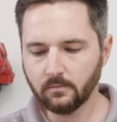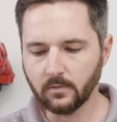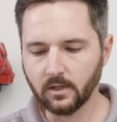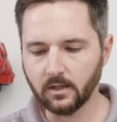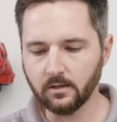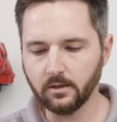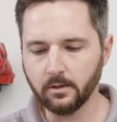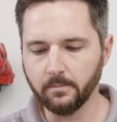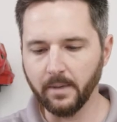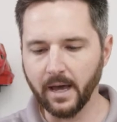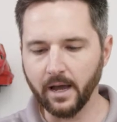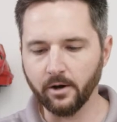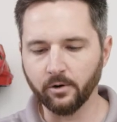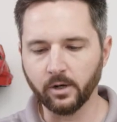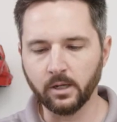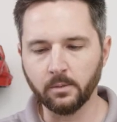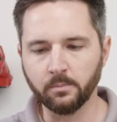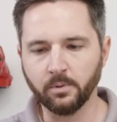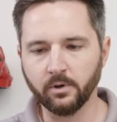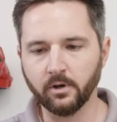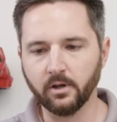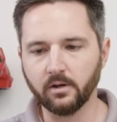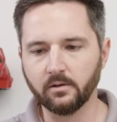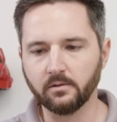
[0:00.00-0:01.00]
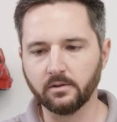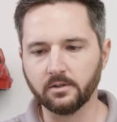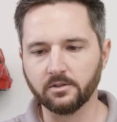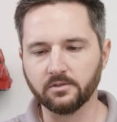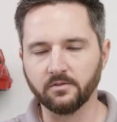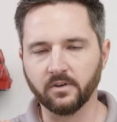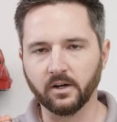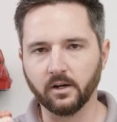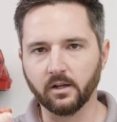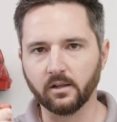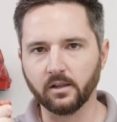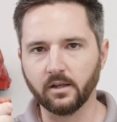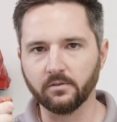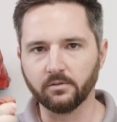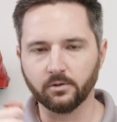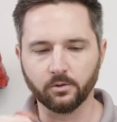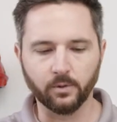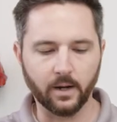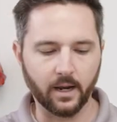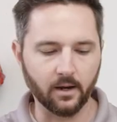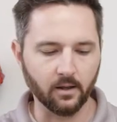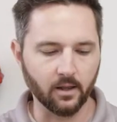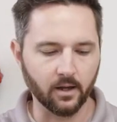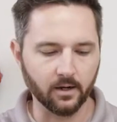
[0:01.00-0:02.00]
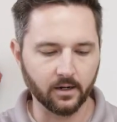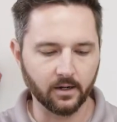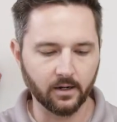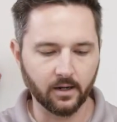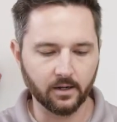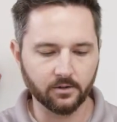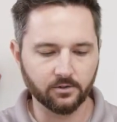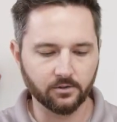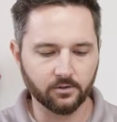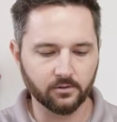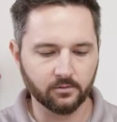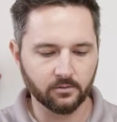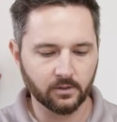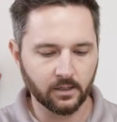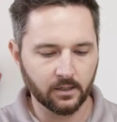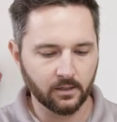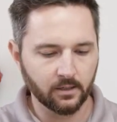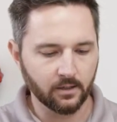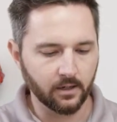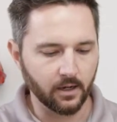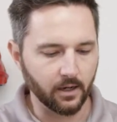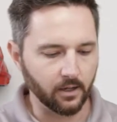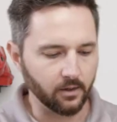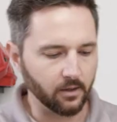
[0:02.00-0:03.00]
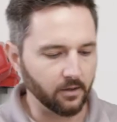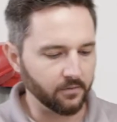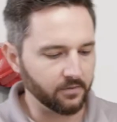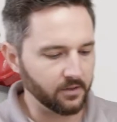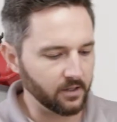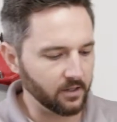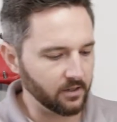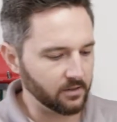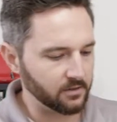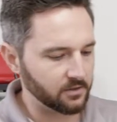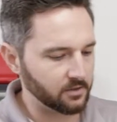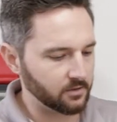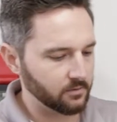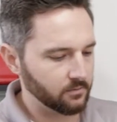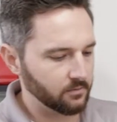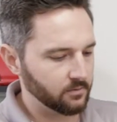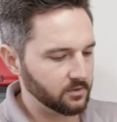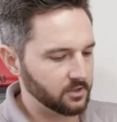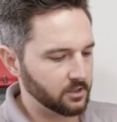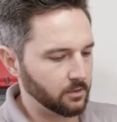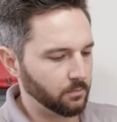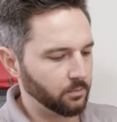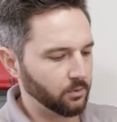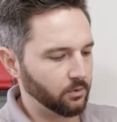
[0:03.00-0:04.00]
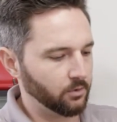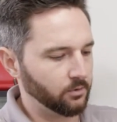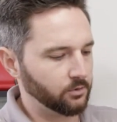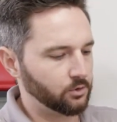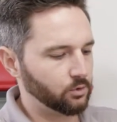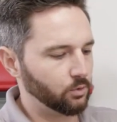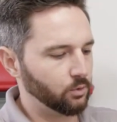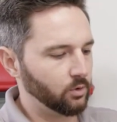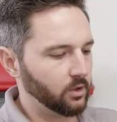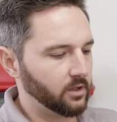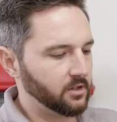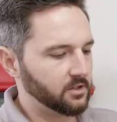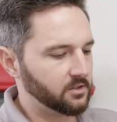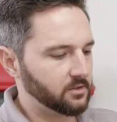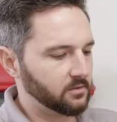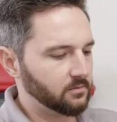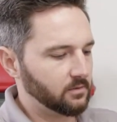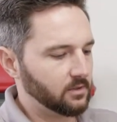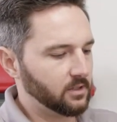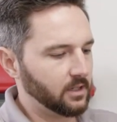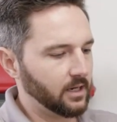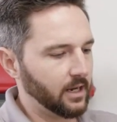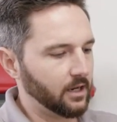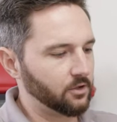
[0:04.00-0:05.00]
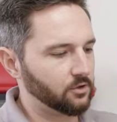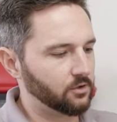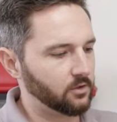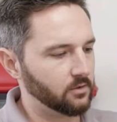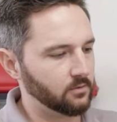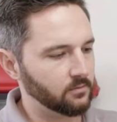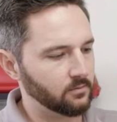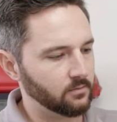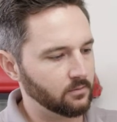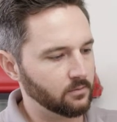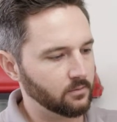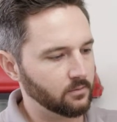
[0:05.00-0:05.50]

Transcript: The battery input is a very clever Radlok connector. I love these, simple toolless connection.